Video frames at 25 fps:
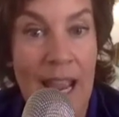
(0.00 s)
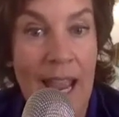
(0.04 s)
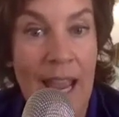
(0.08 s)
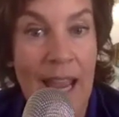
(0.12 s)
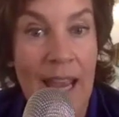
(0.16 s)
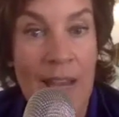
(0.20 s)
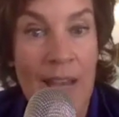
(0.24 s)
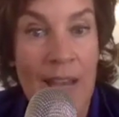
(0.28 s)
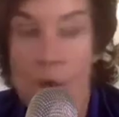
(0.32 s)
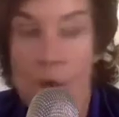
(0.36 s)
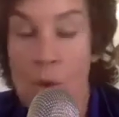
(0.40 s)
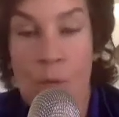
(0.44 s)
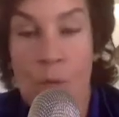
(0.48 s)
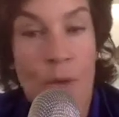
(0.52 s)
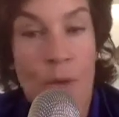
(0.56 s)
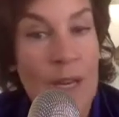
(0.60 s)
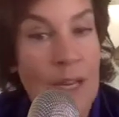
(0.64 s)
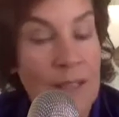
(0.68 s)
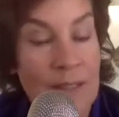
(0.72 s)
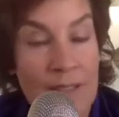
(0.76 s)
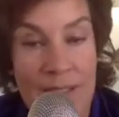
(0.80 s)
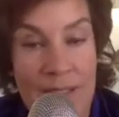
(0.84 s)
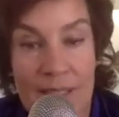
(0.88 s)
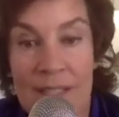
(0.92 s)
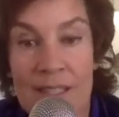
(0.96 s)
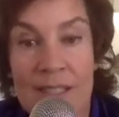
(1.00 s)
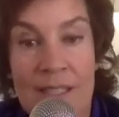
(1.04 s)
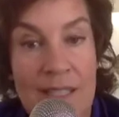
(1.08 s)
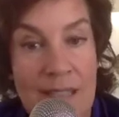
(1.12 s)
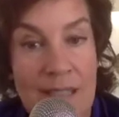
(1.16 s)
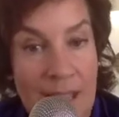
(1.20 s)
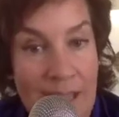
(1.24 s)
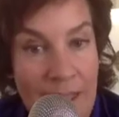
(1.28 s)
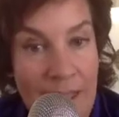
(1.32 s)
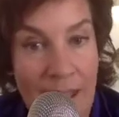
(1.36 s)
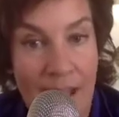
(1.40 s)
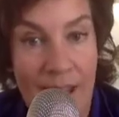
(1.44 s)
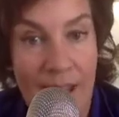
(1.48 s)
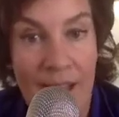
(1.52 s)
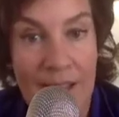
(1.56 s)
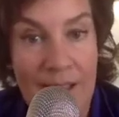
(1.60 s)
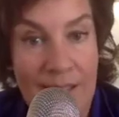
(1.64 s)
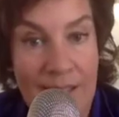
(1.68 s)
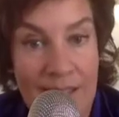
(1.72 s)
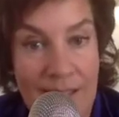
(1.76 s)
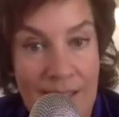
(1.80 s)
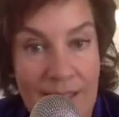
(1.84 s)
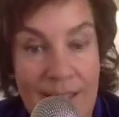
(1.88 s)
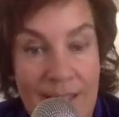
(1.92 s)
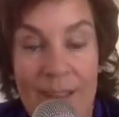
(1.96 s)
And no one else can say that
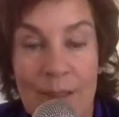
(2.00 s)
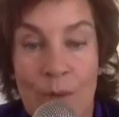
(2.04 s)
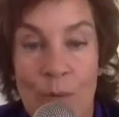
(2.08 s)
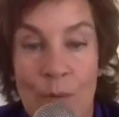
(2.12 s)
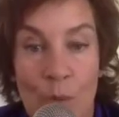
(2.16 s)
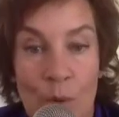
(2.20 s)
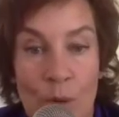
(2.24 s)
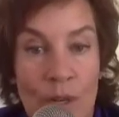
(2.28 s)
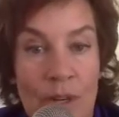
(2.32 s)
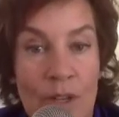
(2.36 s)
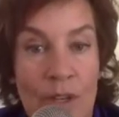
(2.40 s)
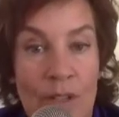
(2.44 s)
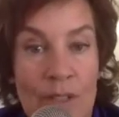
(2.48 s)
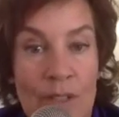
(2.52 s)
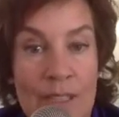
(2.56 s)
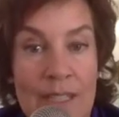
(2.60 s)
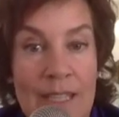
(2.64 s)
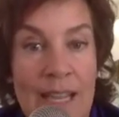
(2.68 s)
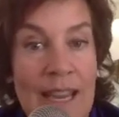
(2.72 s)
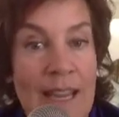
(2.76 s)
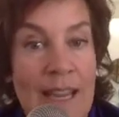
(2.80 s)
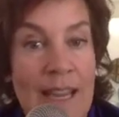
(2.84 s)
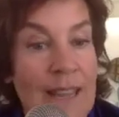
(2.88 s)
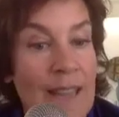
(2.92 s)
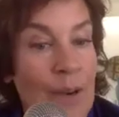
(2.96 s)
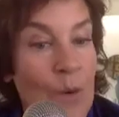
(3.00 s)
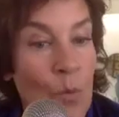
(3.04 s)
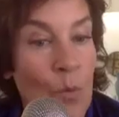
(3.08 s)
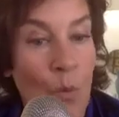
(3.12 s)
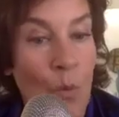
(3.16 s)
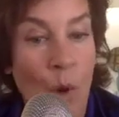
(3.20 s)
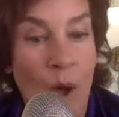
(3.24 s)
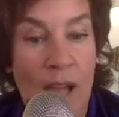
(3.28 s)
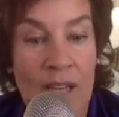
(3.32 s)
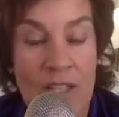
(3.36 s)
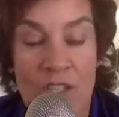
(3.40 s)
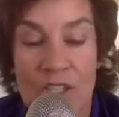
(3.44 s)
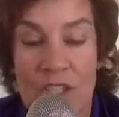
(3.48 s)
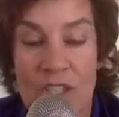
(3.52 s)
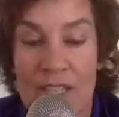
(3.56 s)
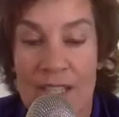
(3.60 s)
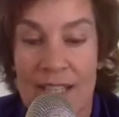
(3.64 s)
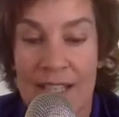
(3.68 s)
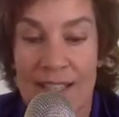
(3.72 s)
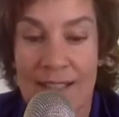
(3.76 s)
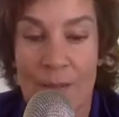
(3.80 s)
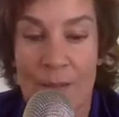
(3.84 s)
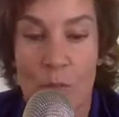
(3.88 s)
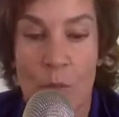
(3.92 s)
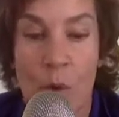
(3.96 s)
in the world. And they're
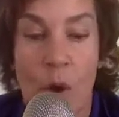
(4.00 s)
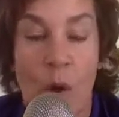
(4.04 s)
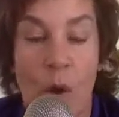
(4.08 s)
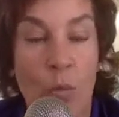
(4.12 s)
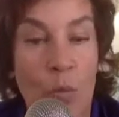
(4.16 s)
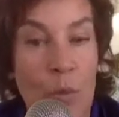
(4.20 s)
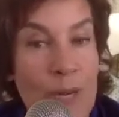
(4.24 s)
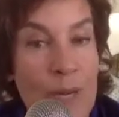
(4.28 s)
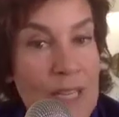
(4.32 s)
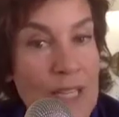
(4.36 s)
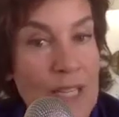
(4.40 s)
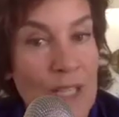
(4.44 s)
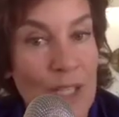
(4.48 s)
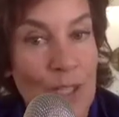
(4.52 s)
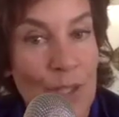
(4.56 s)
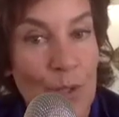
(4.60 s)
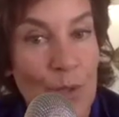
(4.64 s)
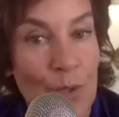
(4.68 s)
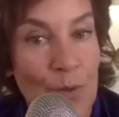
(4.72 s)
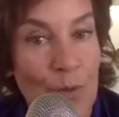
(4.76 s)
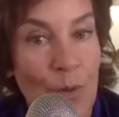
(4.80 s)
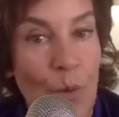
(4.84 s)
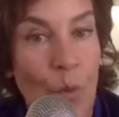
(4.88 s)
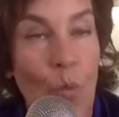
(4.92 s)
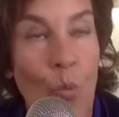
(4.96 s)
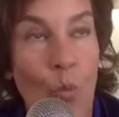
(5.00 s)
watching what we do.